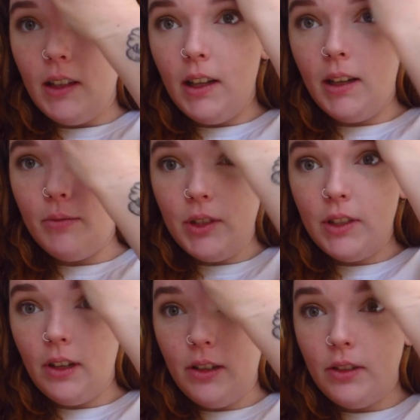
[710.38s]
And I'm just
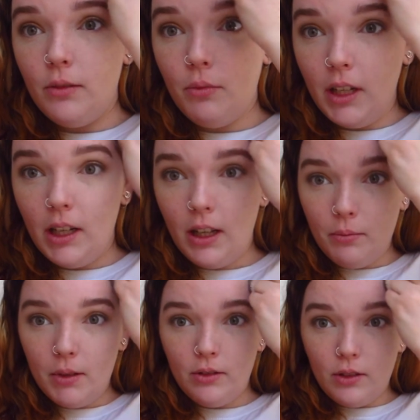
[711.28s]
going to bring it
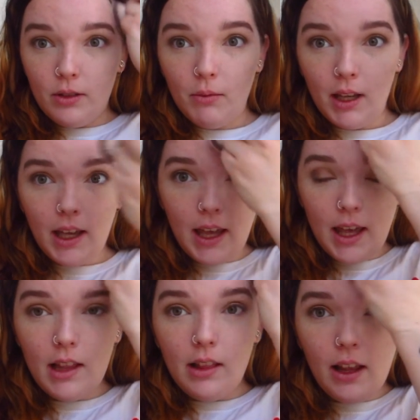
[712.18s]
up into my
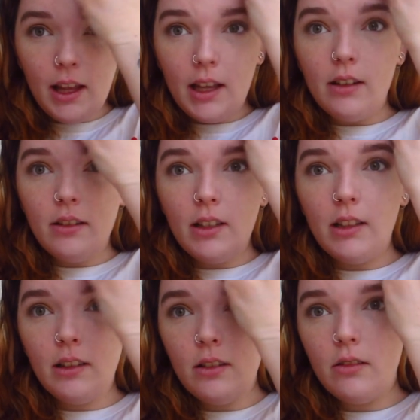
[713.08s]
hairline a
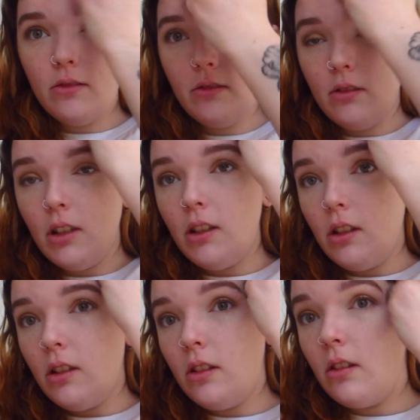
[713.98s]
little.
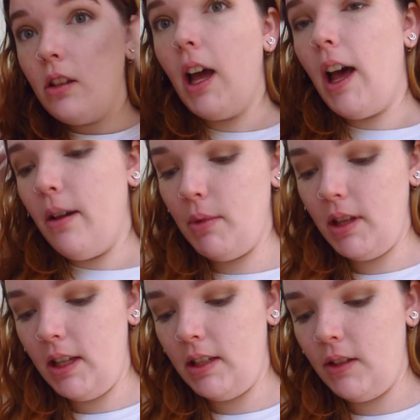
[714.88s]

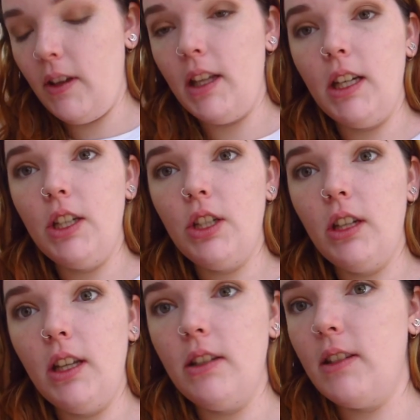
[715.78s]
But this foundation
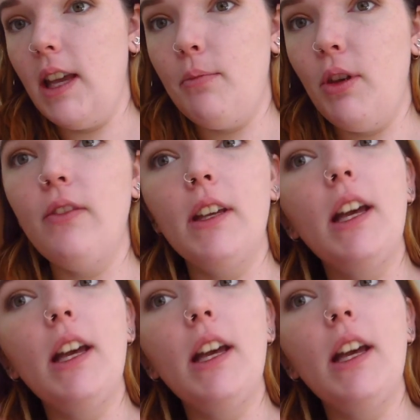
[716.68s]
is a perfect